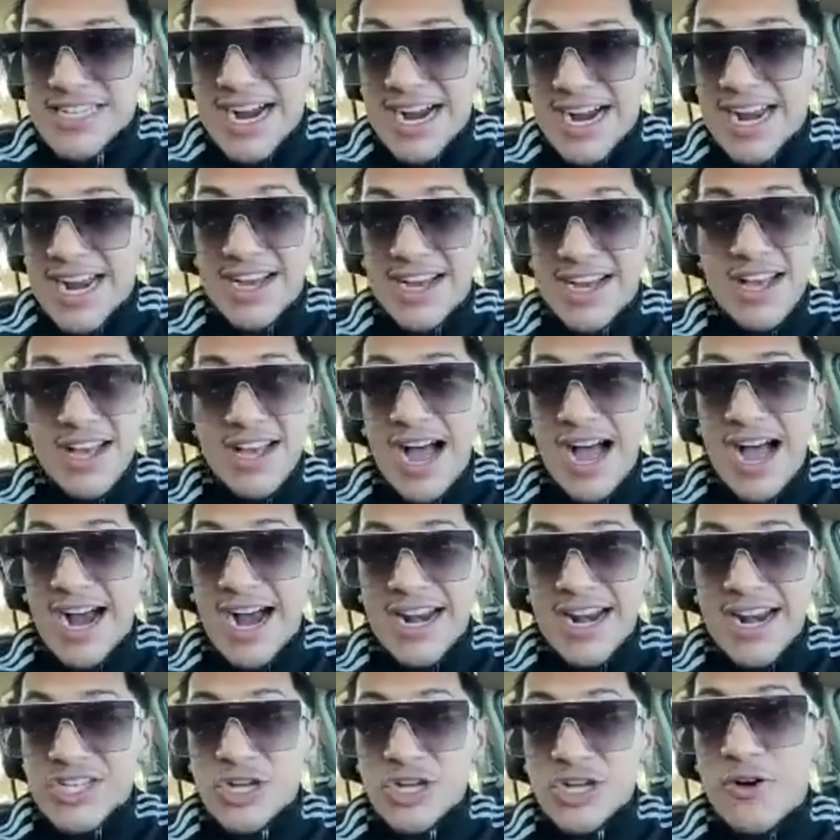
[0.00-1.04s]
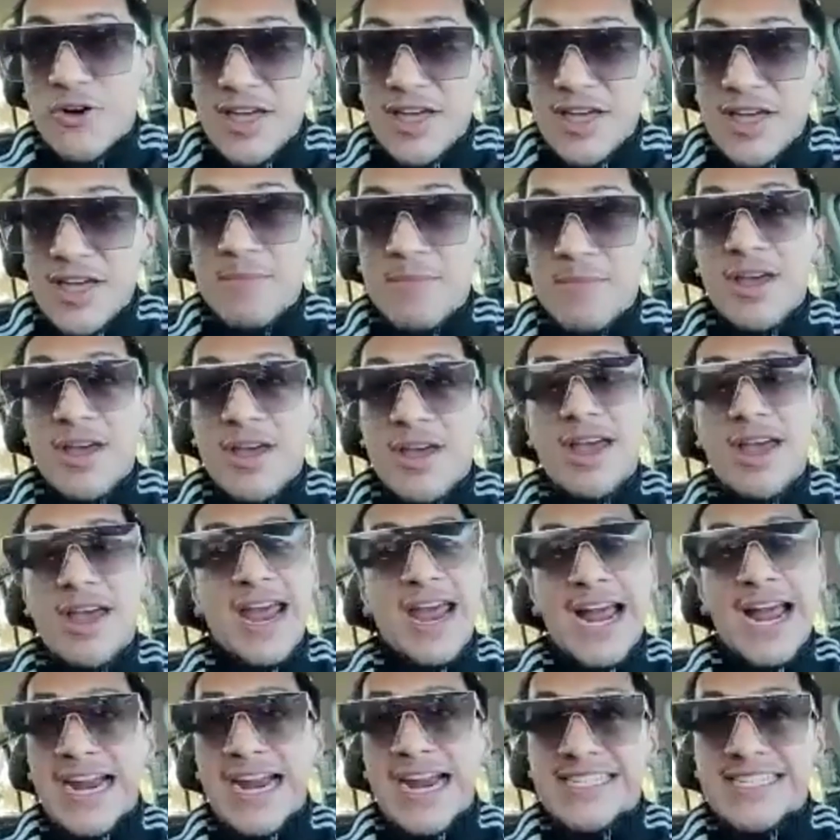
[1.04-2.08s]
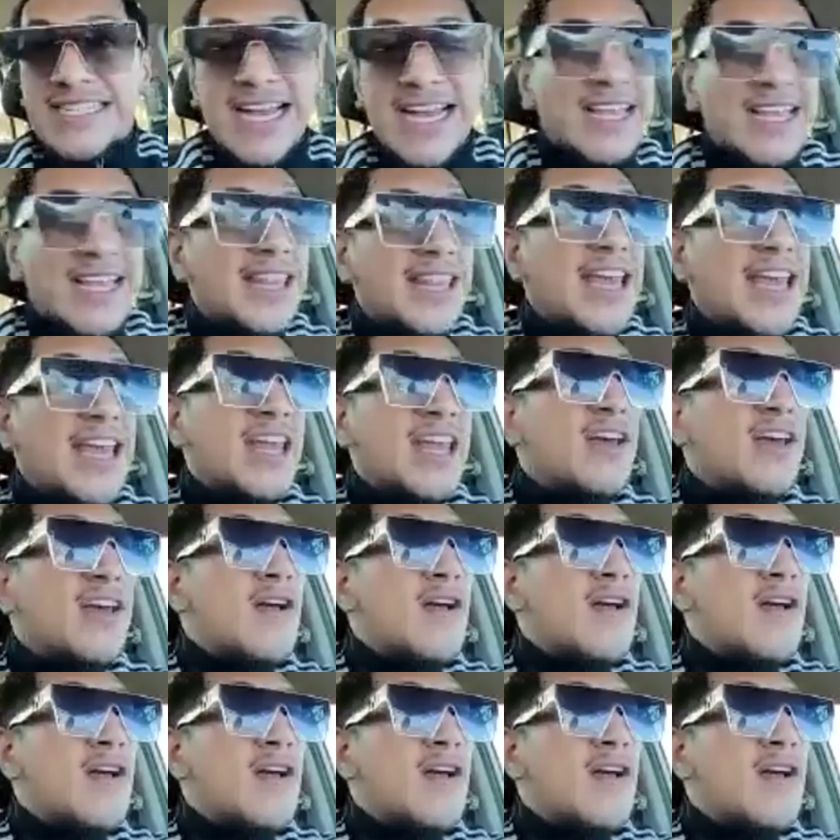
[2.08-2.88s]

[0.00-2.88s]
I gotta show them, and I gotta take the lead.